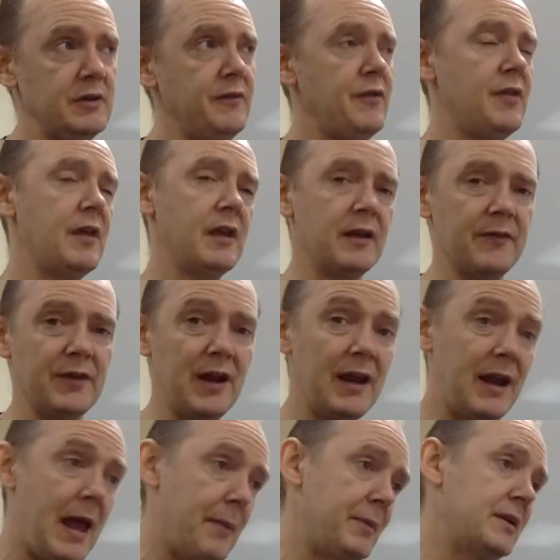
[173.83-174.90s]
If you think of an
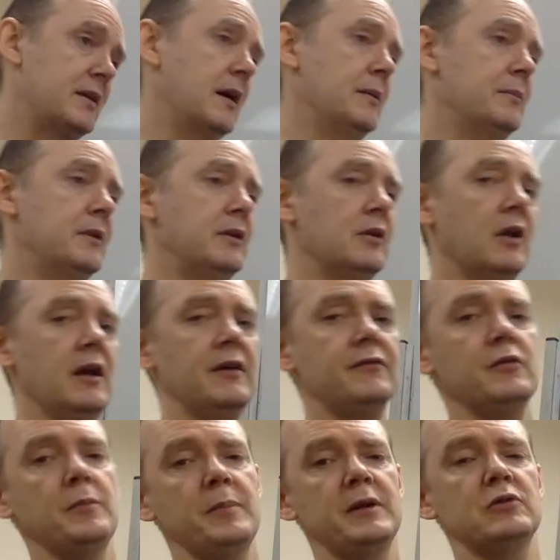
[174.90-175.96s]
unhappy time in your life,
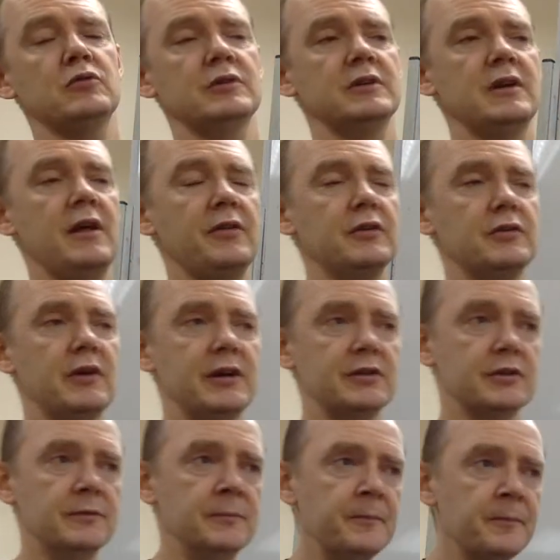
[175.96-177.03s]
you'll be drawn in another
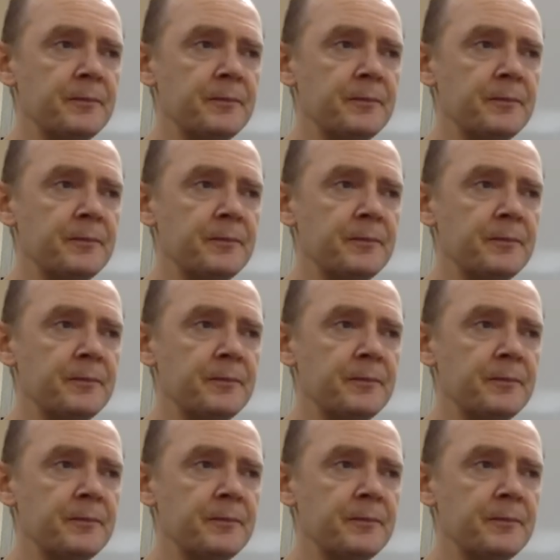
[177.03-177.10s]
direction.